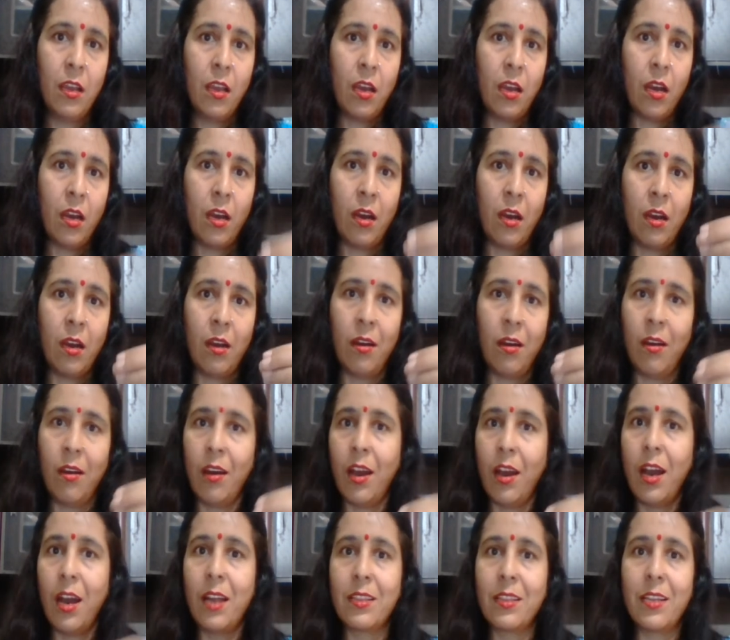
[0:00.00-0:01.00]

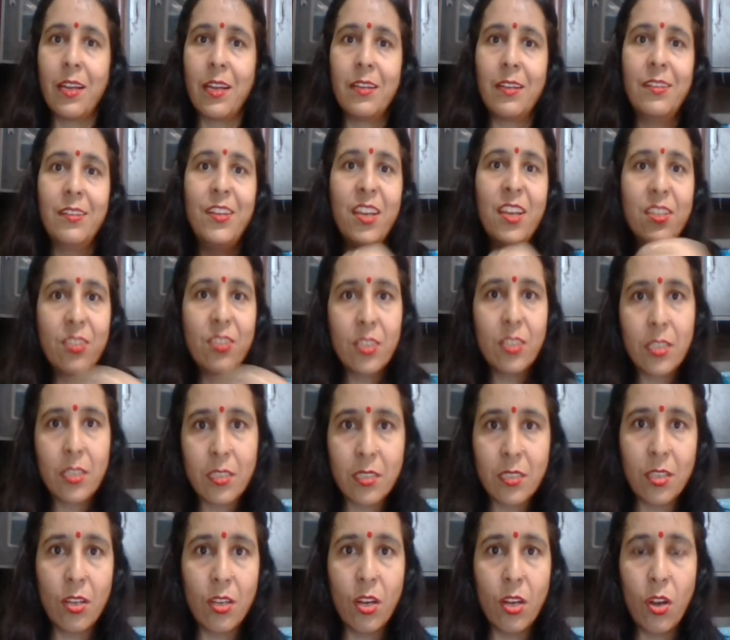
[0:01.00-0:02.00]
are the
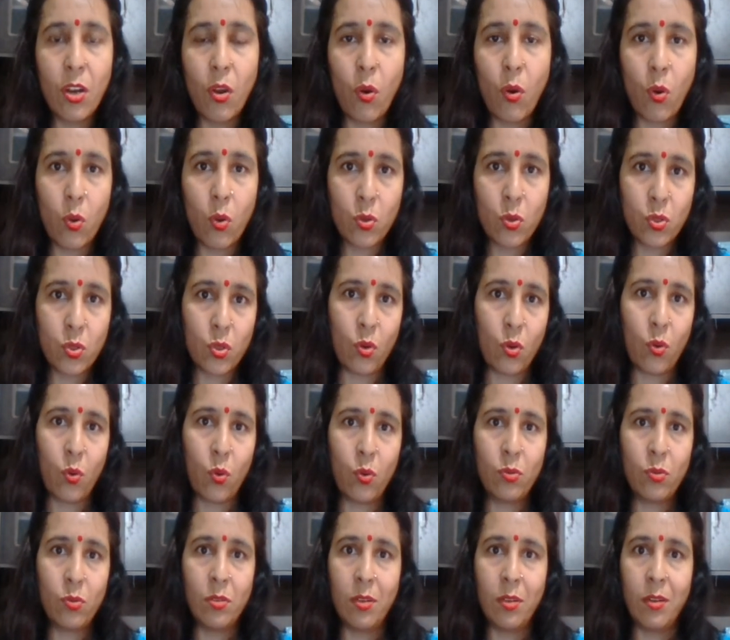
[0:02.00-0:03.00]
dangerous logs,
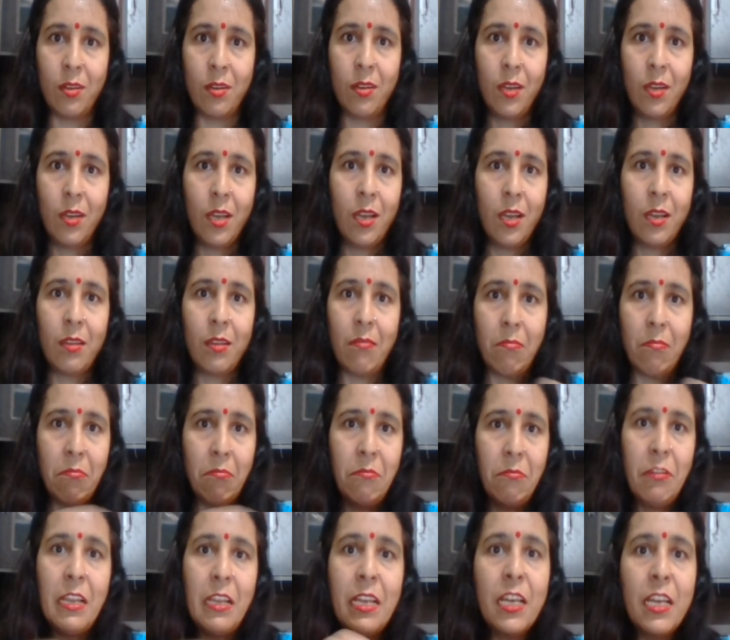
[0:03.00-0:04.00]
or
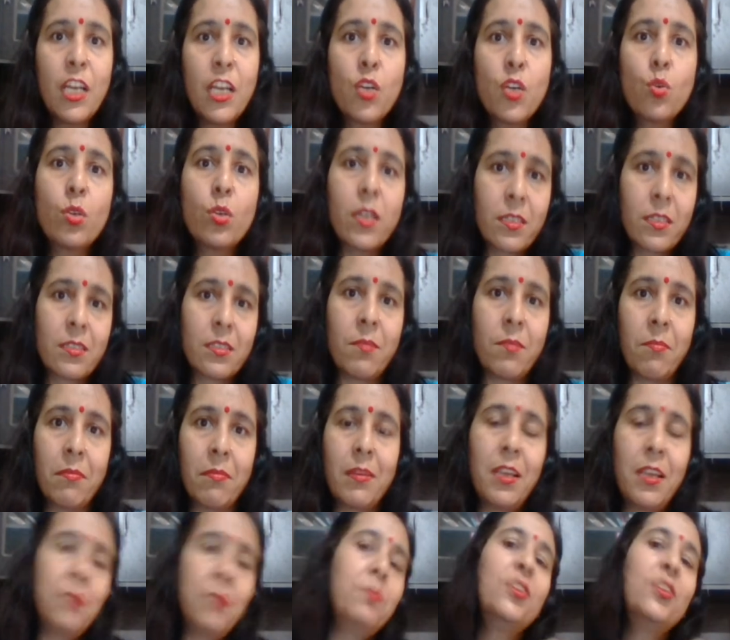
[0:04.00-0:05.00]
we need to take some
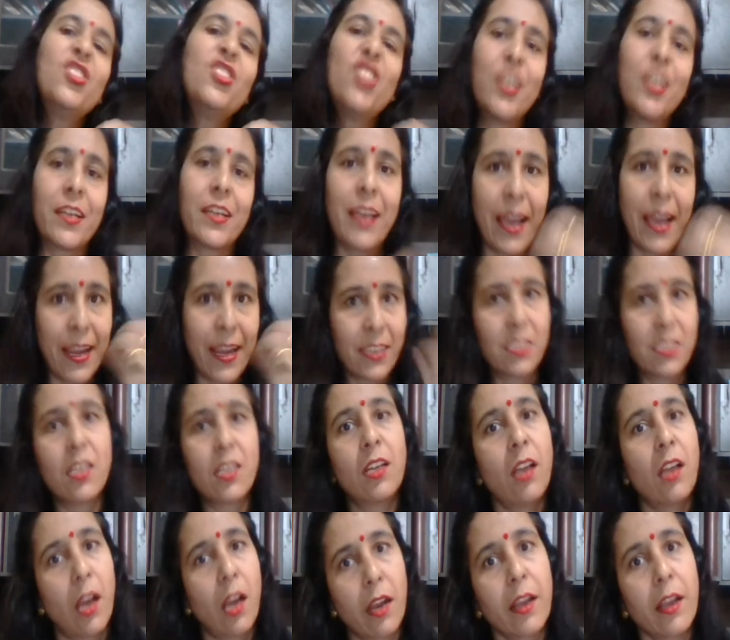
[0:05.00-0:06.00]
immediate
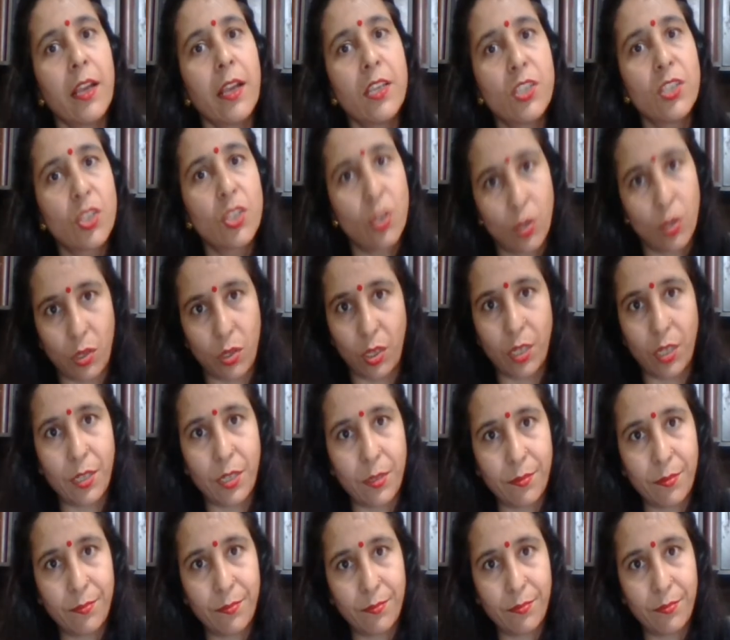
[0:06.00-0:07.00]
action against it,
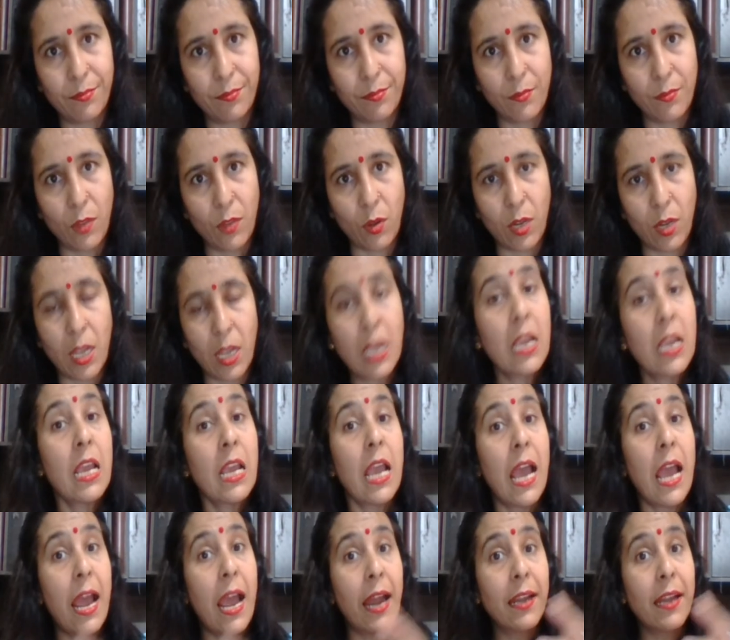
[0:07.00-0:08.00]
okay.
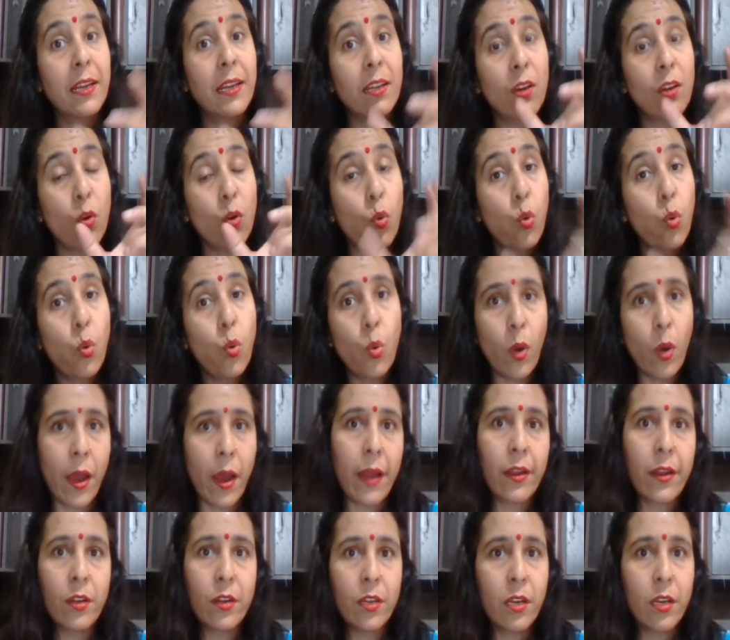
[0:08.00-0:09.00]
And who
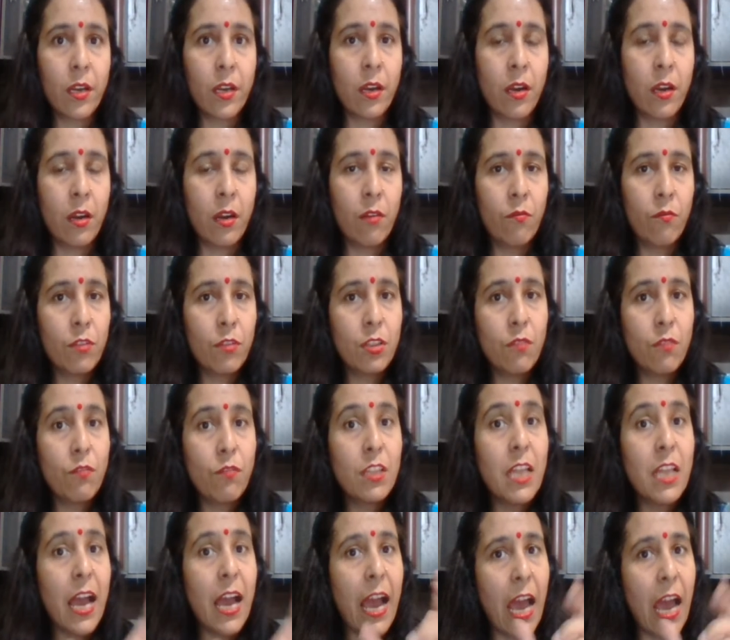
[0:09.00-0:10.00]
are with
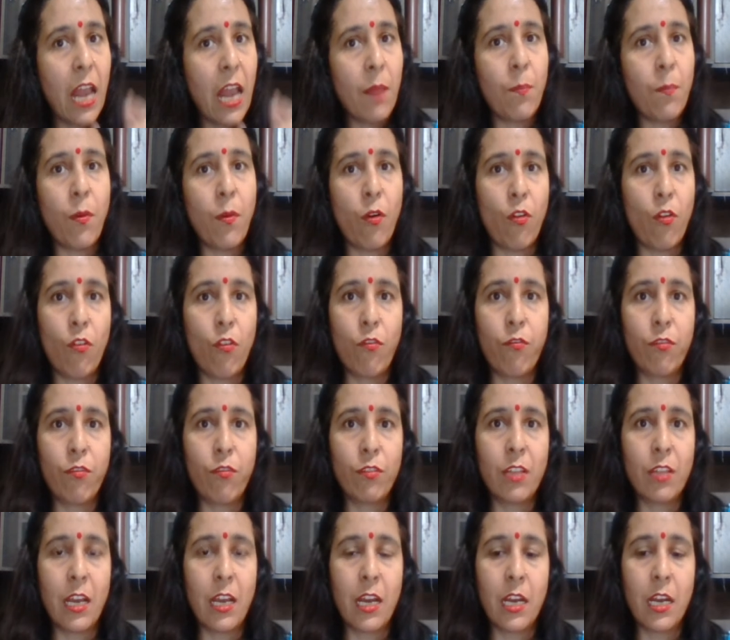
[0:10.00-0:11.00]
the help of
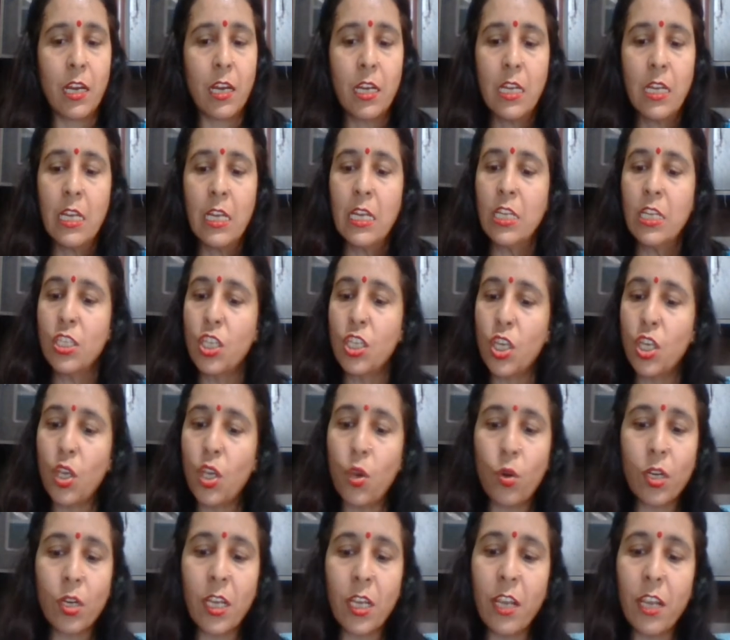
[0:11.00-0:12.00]
the
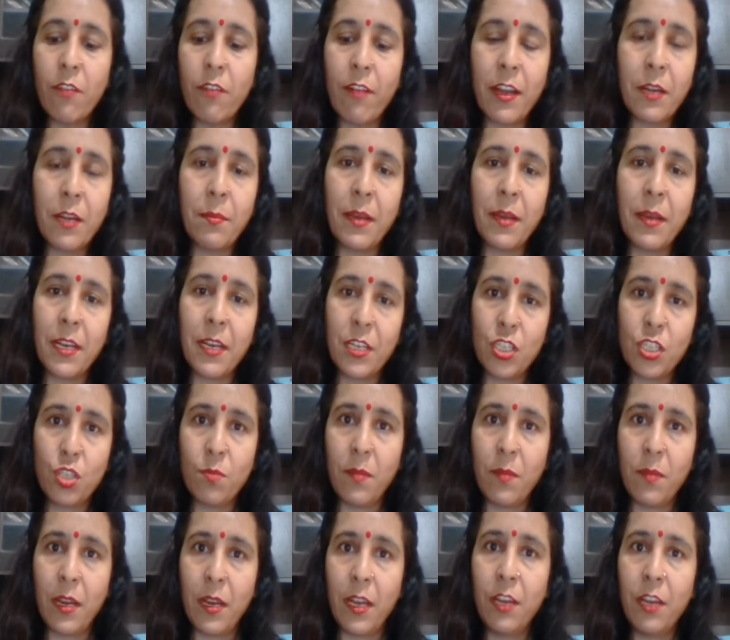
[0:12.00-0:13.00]
security event
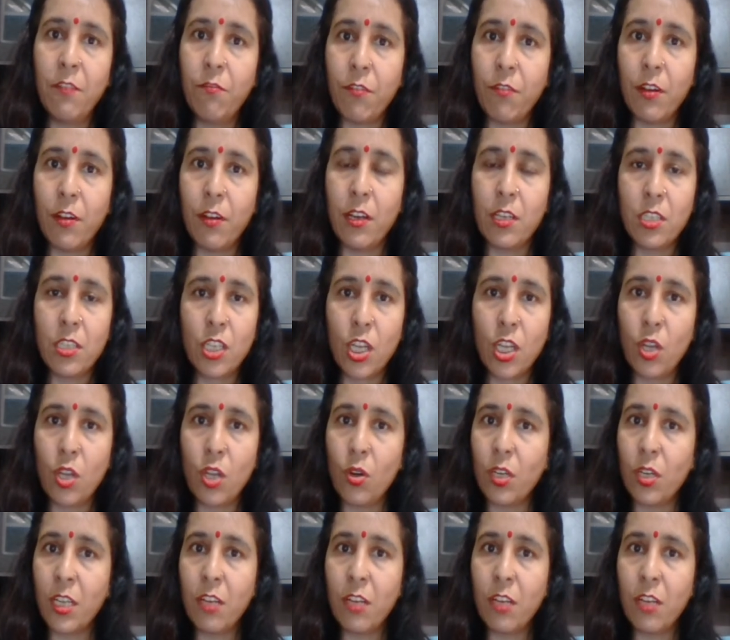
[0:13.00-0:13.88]
management, security